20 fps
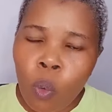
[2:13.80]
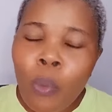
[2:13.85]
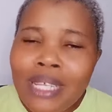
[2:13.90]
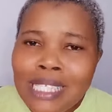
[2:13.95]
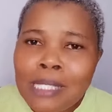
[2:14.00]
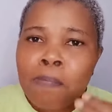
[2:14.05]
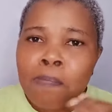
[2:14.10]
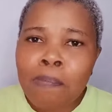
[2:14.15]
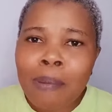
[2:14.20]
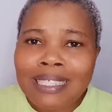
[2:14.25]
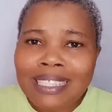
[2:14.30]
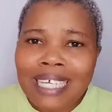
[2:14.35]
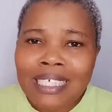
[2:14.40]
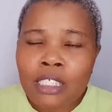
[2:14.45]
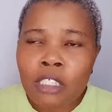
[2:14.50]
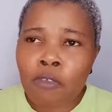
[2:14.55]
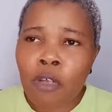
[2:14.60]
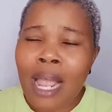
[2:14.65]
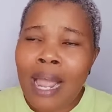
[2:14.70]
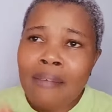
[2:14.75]
With
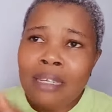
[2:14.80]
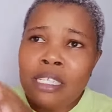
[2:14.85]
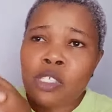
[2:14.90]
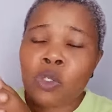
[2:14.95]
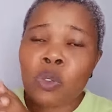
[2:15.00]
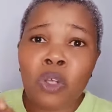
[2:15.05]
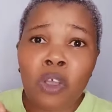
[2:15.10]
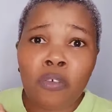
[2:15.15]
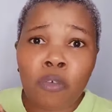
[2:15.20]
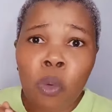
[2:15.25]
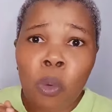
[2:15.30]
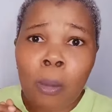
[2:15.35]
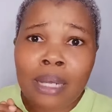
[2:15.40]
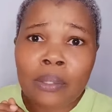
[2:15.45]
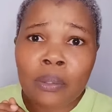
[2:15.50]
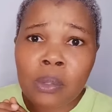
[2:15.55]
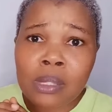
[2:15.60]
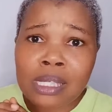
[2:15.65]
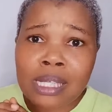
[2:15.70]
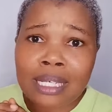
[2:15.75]
paternity, I read the story of a
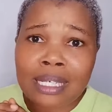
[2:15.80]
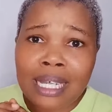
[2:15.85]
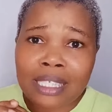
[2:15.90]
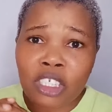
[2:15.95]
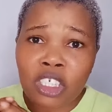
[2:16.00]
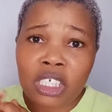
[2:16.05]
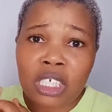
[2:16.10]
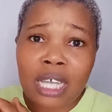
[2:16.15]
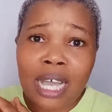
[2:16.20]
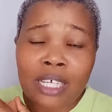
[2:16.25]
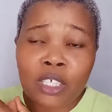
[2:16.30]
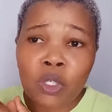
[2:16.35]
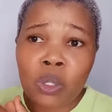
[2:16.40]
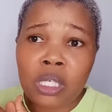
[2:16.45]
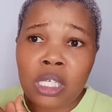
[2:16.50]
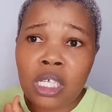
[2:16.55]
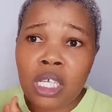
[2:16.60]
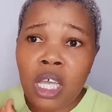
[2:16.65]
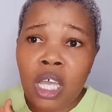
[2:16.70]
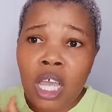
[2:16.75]
woman who said that she
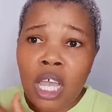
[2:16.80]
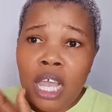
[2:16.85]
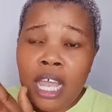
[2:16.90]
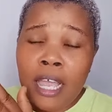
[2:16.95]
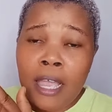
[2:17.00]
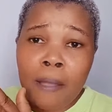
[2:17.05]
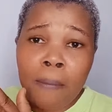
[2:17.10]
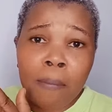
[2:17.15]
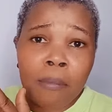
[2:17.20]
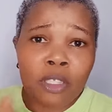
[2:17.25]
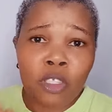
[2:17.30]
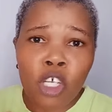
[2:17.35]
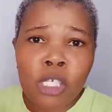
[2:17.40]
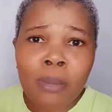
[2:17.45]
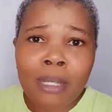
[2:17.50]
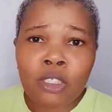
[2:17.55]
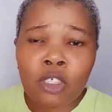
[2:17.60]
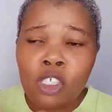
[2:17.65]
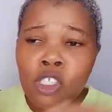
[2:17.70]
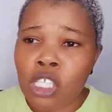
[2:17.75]
actually, the
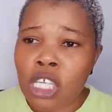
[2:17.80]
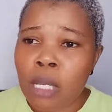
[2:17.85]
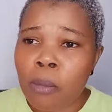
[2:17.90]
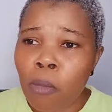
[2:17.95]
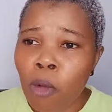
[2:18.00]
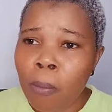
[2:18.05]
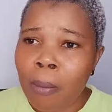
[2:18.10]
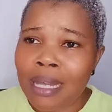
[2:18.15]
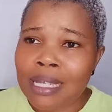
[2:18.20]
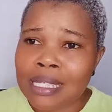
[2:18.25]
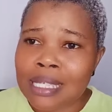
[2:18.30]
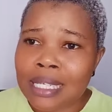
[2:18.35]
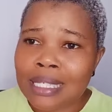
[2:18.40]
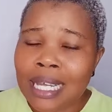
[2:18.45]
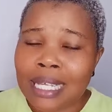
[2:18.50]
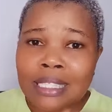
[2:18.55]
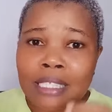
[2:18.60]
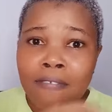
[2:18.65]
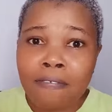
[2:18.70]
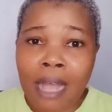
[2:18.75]
husband just came up and
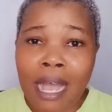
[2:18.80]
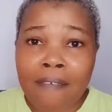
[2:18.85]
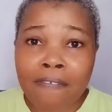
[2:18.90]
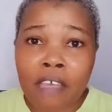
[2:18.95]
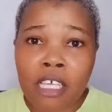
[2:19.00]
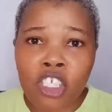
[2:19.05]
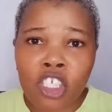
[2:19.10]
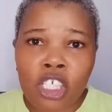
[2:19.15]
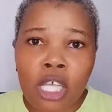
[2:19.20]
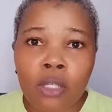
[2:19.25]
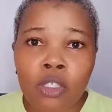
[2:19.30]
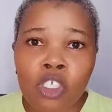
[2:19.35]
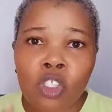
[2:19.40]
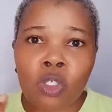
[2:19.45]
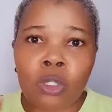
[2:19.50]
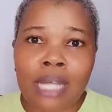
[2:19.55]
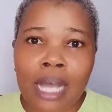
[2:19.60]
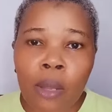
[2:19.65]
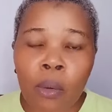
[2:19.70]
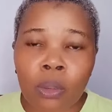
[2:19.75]
said that her first child
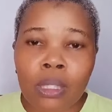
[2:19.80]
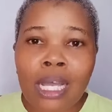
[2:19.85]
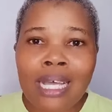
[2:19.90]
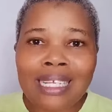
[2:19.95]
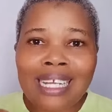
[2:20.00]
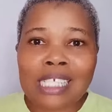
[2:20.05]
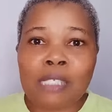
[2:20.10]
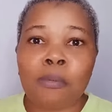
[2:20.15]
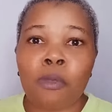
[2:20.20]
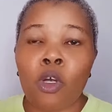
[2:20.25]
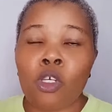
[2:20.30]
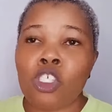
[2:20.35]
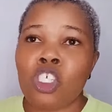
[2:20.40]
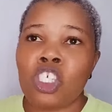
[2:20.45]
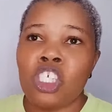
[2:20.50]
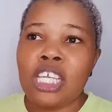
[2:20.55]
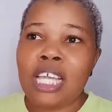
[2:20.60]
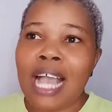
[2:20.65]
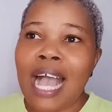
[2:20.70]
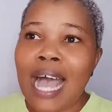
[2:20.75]
is not her own. That's
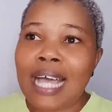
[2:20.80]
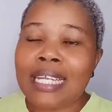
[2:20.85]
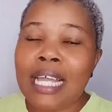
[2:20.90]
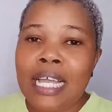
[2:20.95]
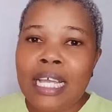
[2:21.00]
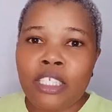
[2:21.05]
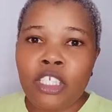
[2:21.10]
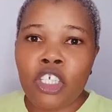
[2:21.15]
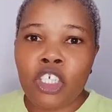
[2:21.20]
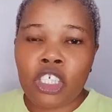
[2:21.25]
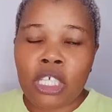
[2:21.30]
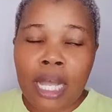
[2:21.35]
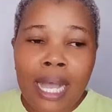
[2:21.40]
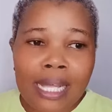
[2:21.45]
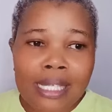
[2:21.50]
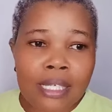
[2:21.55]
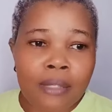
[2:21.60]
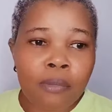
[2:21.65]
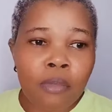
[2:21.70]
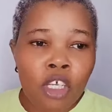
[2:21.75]
because she had the
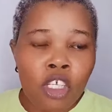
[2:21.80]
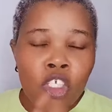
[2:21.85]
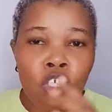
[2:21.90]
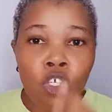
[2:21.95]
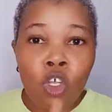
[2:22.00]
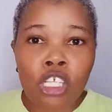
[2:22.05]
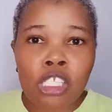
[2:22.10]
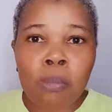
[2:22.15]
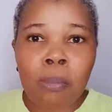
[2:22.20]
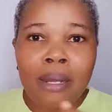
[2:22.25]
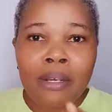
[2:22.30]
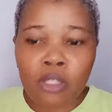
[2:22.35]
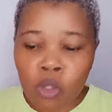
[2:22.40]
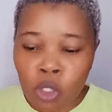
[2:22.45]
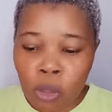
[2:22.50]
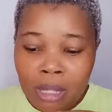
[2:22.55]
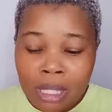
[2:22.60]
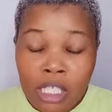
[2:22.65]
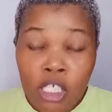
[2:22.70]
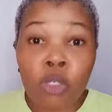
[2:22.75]
child, as in, she got married
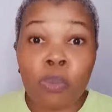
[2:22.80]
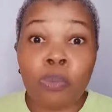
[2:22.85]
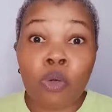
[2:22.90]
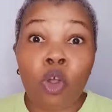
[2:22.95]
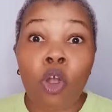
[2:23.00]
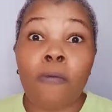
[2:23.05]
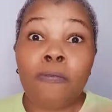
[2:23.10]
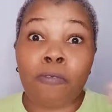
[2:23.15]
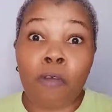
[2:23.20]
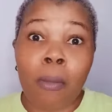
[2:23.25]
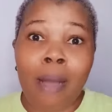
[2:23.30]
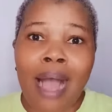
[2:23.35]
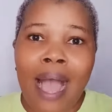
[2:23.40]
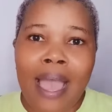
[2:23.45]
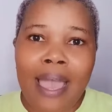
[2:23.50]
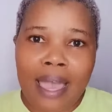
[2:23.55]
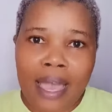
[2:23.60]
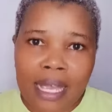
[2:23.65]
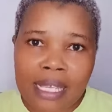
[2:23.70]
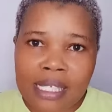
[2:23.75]
to, immediately she broke up from
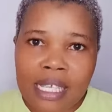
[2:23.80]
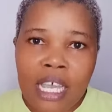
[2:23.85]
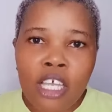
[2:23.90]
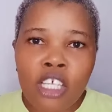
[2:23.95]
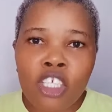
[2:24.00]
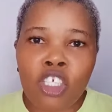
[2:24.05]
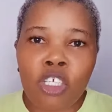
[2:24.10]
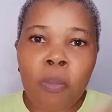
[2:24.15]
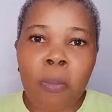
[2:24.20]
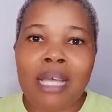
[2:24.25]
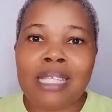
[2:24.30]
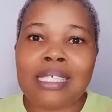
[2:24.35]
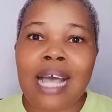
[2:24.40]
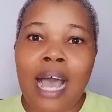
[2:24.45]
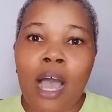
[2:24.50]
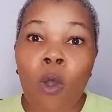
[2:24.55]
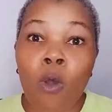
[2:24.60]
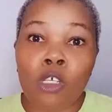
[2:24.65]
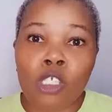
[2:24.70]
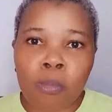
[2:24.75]
her ex, she met
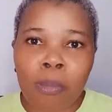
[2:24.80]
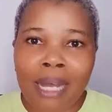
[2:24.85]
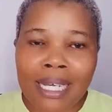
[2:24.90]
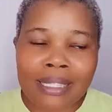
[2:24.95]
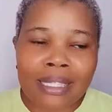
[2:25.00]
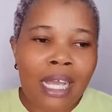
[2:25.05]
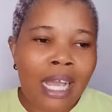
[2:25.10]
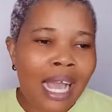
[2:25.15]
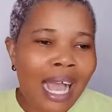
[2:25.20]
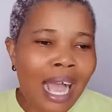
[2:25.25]
her husband,